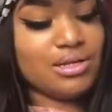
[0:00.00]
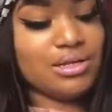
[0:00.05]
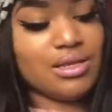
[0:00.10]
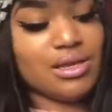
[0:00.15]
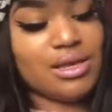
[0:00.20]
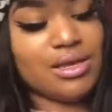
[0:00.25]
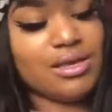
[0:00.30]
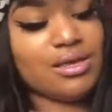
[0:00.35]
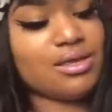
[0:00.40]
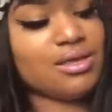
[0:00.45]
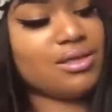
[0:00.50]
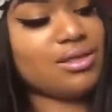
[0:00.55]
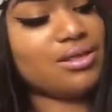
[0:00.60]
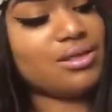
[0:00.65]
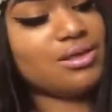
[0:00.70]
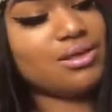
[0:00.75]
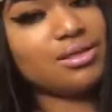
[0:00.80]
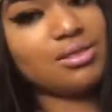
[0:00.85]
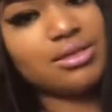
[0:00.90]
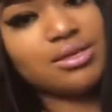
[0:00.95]
Like,
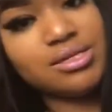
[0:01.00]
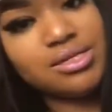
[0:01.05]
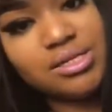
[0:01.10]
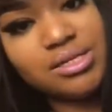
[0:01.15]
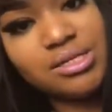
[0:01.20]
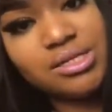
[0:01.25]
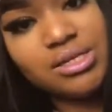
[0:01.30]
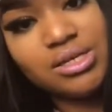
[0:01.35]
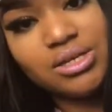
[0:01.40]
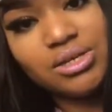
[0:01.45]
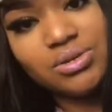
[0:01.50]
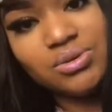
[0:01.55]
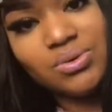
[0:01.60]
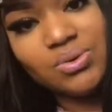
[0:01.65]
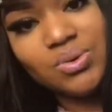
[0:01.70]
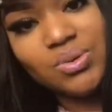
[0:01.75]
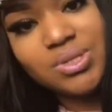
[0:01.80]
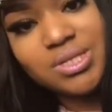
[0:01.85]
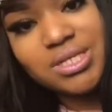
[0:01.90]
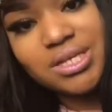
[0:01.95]
this is
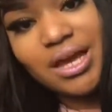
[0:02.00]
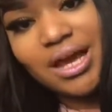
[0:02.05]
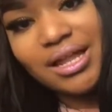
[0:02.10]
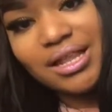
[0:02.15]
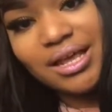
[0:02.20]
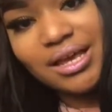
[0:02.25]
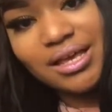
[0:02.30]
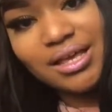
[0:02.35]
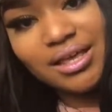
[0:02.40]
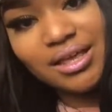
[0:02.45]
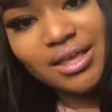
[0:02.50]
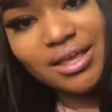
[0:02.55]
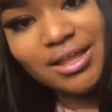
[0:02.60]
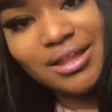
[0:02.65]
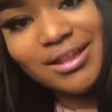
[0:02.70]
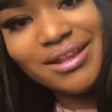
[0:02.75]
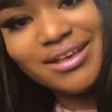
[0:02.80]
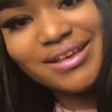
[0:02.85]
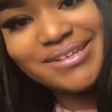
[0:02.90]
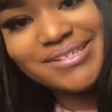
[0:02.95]
cute. I like it.
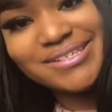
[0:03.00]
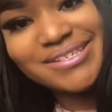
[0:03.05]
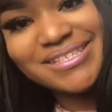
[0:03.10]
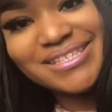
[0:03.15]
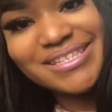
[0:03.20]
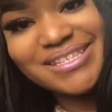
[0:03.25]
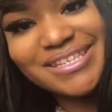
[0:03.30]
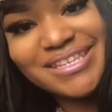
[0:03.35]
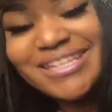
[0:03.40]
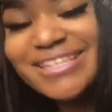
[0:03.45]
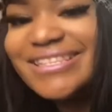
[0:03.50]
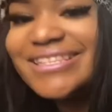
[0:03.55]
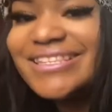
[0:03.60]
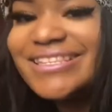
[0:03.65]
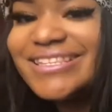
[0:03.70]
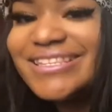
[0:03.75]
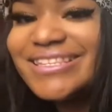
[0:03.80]
You see?